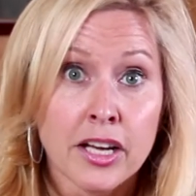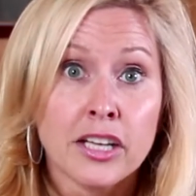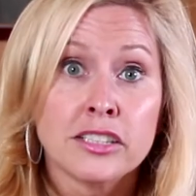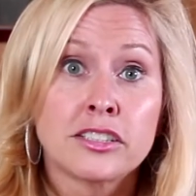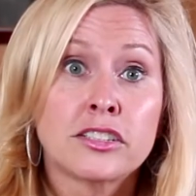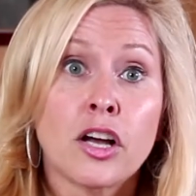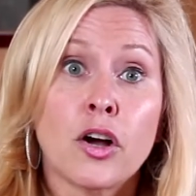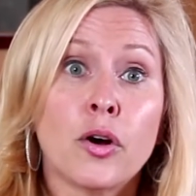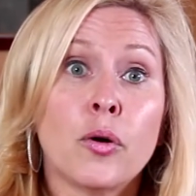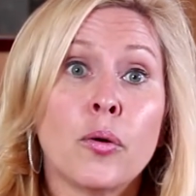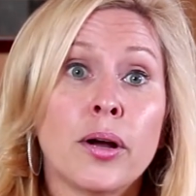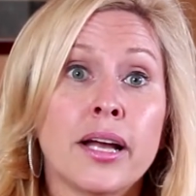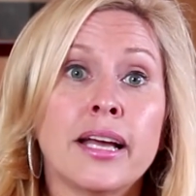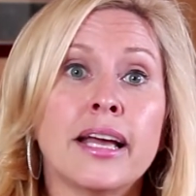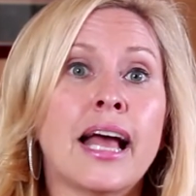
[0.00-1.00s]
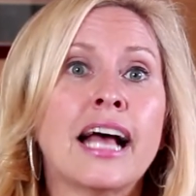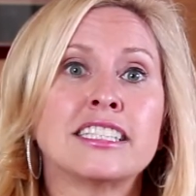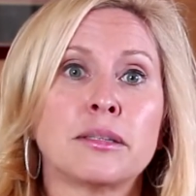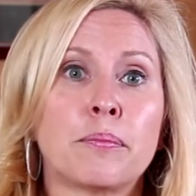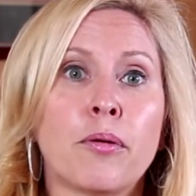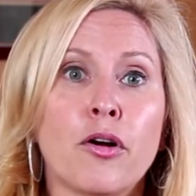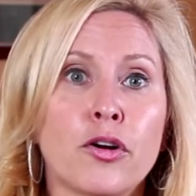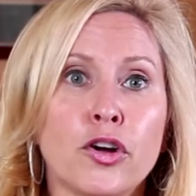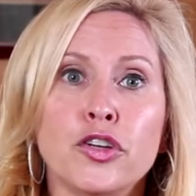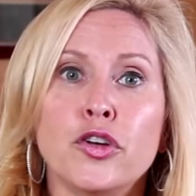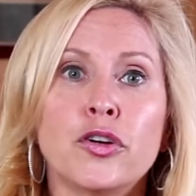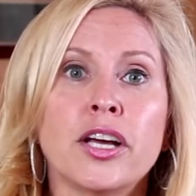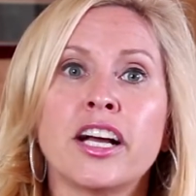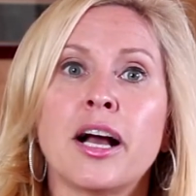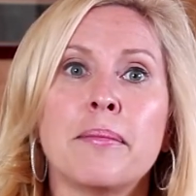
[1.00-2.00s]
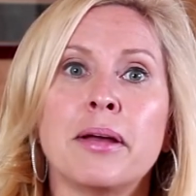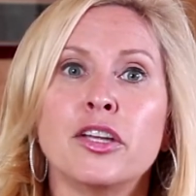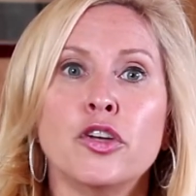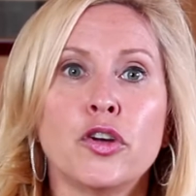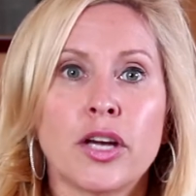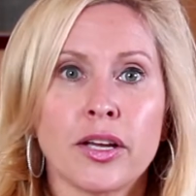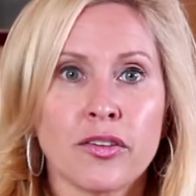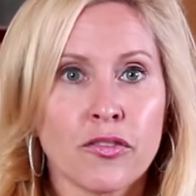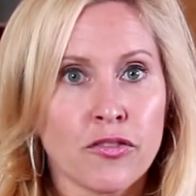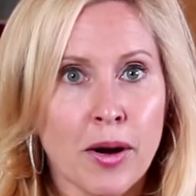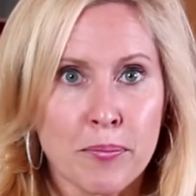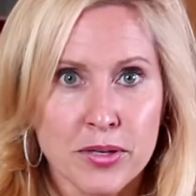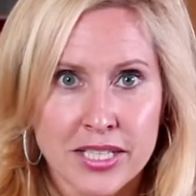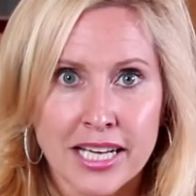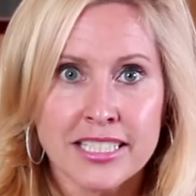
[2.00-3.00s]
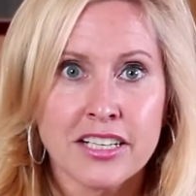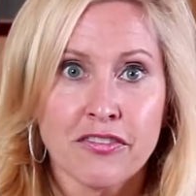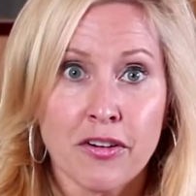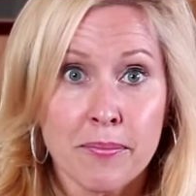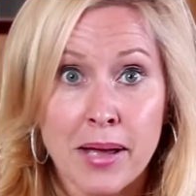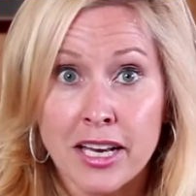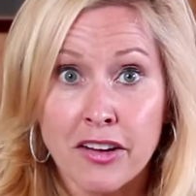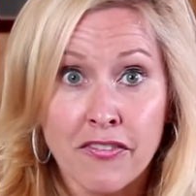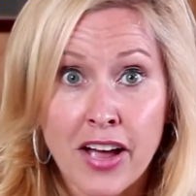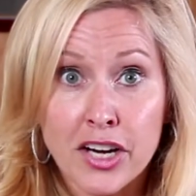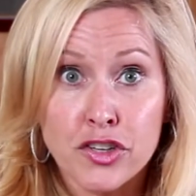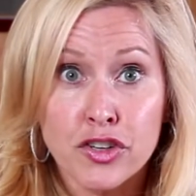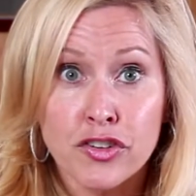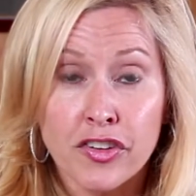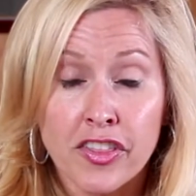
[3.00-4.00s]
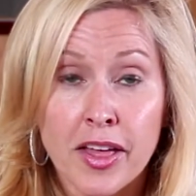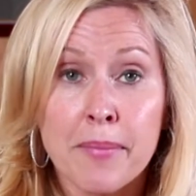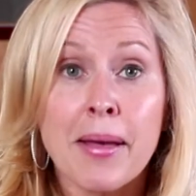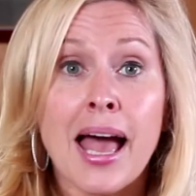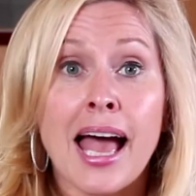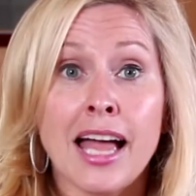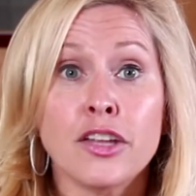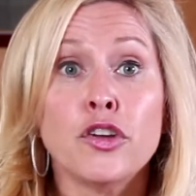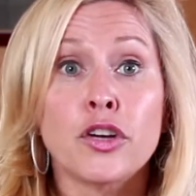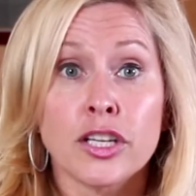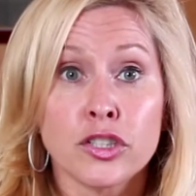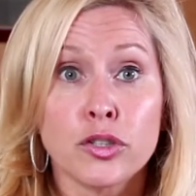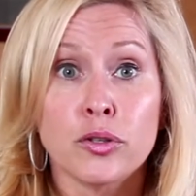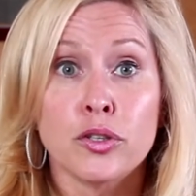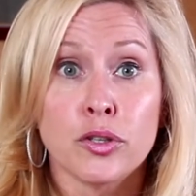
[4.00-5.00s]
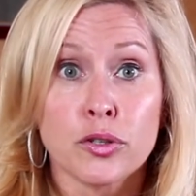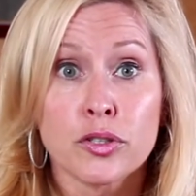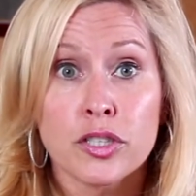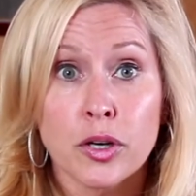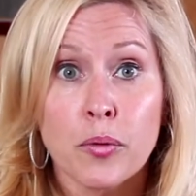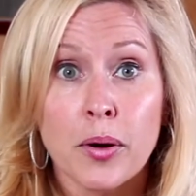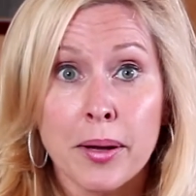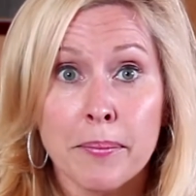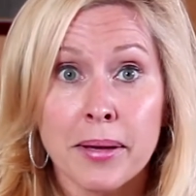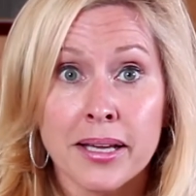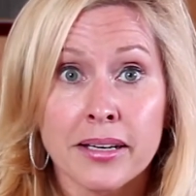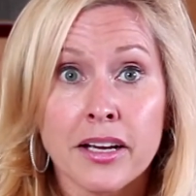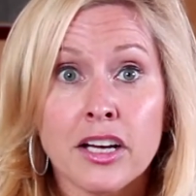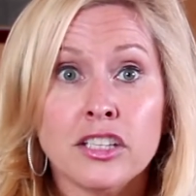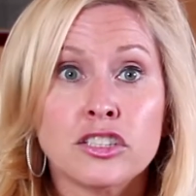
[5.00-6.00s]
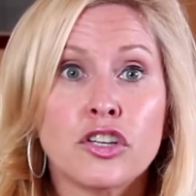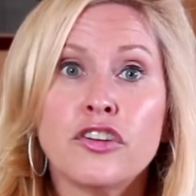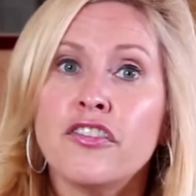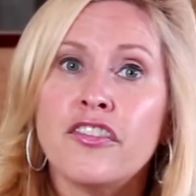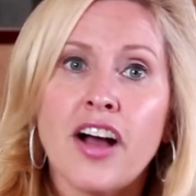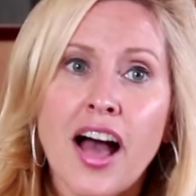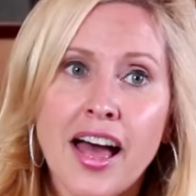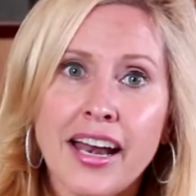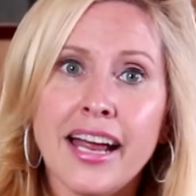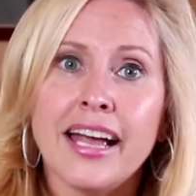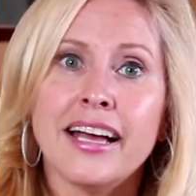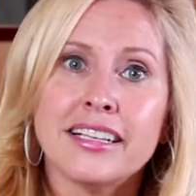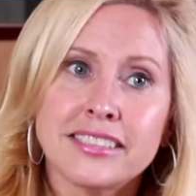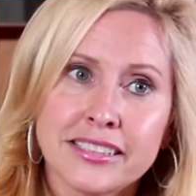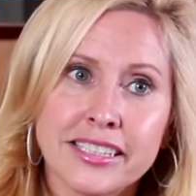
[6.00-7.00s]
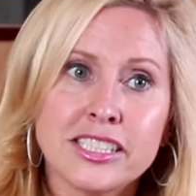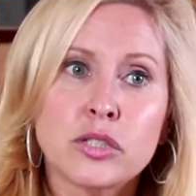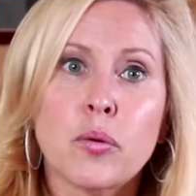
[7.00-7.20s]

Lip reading: So as a broker, you can come in, you can represent different manufacturers for them, and you can do used equipment. So you've got to ask these